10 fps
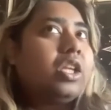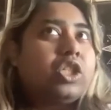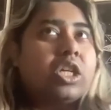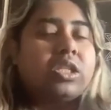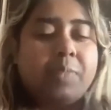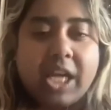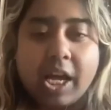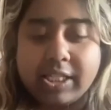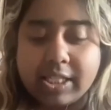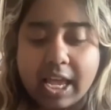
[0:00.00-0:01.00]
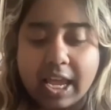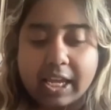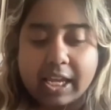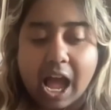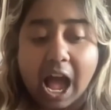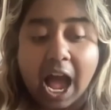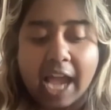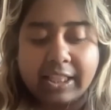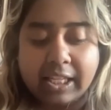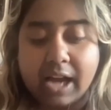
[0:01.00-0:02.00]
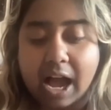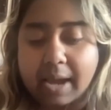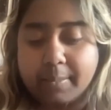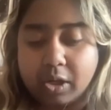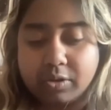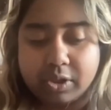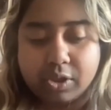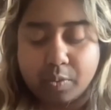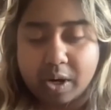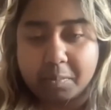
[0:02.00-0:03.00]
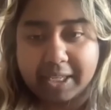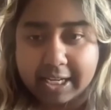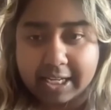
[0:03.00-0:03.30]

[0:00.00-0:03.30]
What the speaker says: just because like I think I'm closer to where Mina